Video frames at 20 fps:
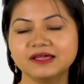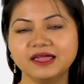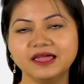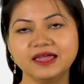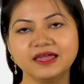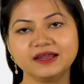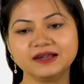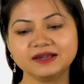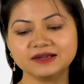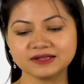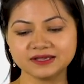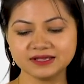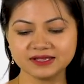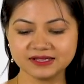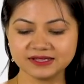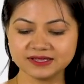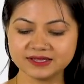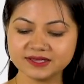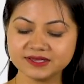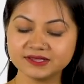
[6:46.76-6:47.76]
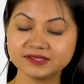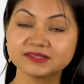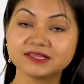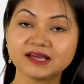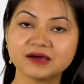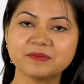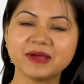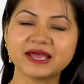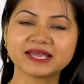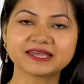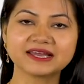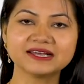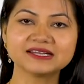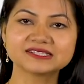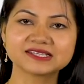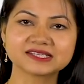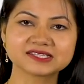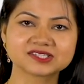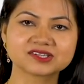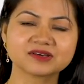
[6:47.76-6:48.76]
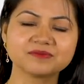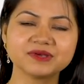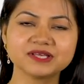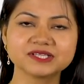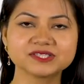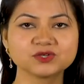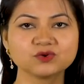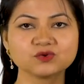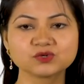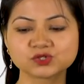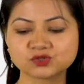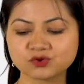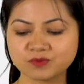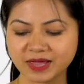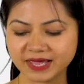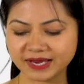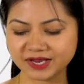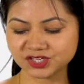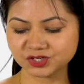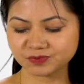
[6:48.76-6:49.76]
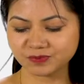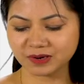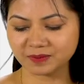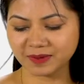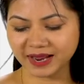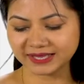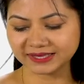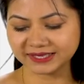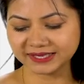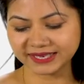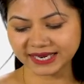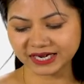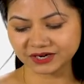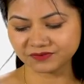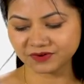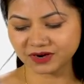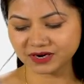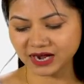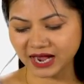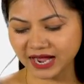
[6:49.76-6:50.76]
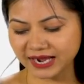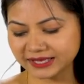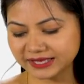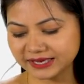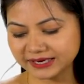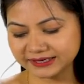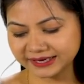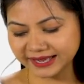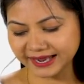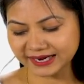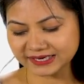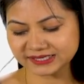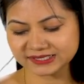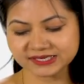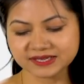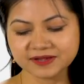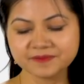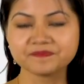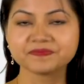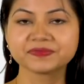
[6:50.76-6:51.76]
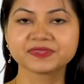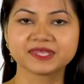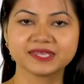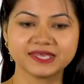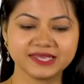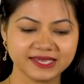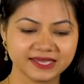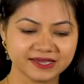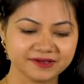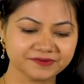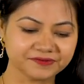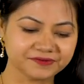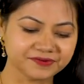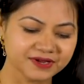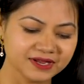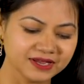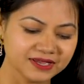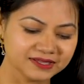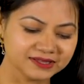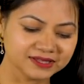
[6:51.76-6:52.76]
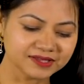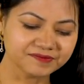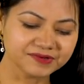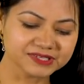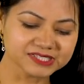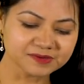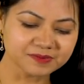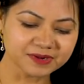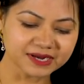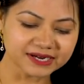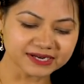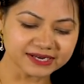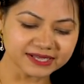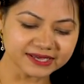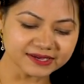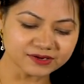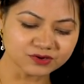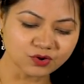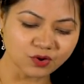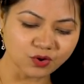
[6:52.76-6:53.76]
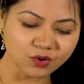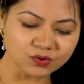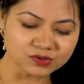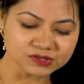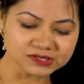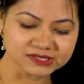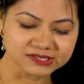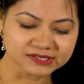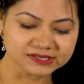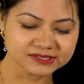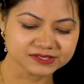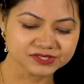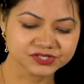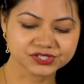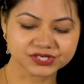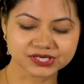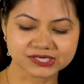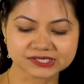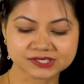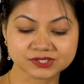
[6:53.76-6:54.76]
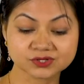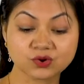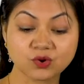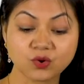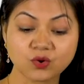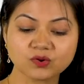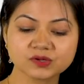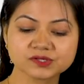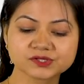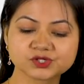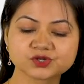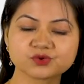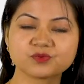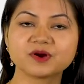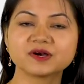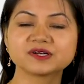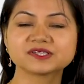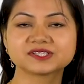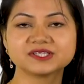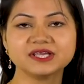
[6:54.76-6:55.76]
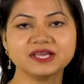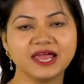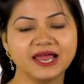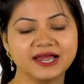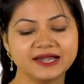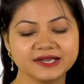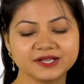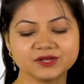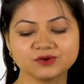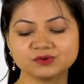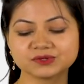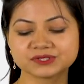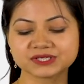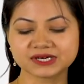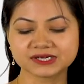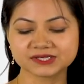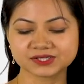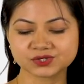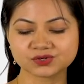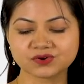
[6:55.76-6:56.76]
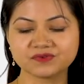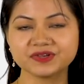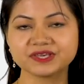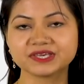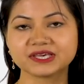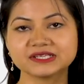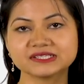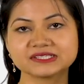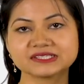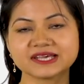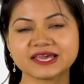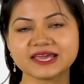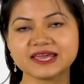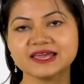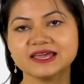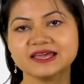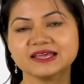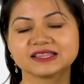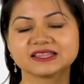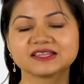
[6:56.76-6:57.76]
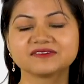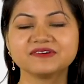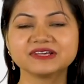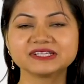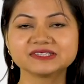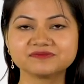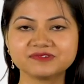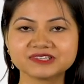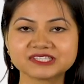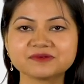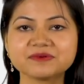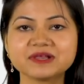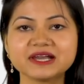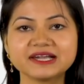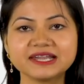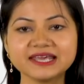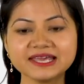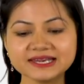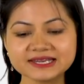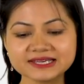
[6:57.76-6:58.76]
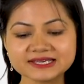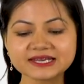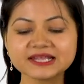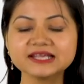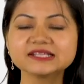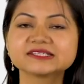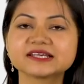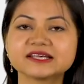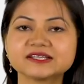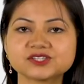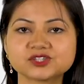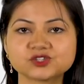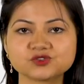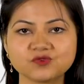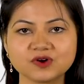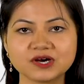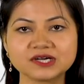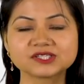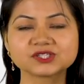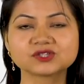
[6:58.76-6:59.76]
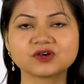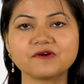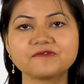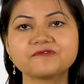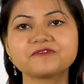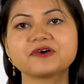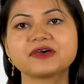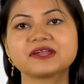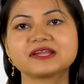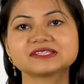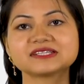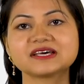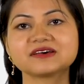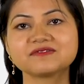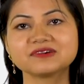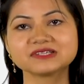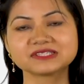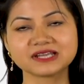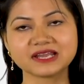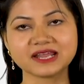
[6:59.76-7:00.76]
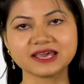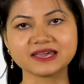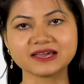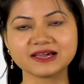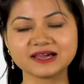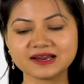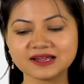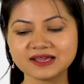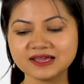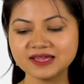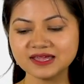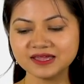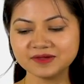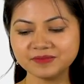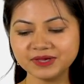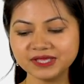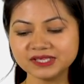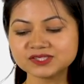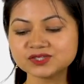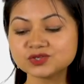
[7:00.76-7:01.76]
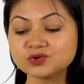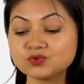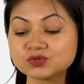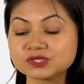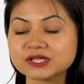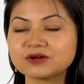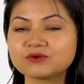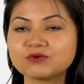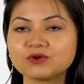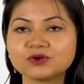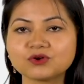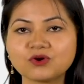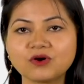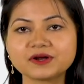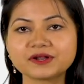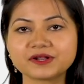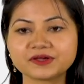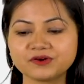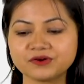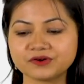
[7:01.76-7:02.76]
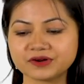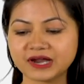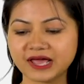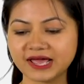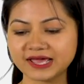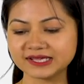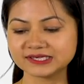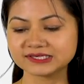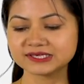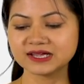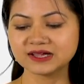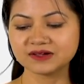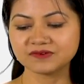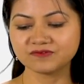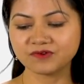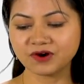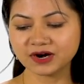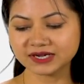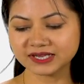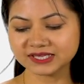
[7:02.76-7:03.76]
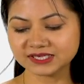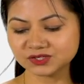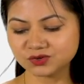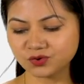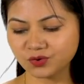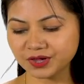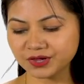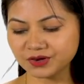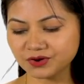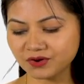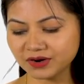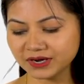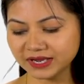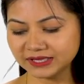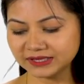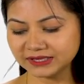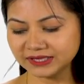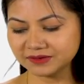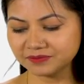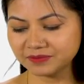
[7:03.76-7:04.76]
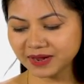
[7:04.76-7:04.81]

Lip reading: And the backend system is used to manageable by the network architects. If the visibility goes towards the end users, so we can say the visibility increases towards software as a service layer, means user could not recognize what is going on in the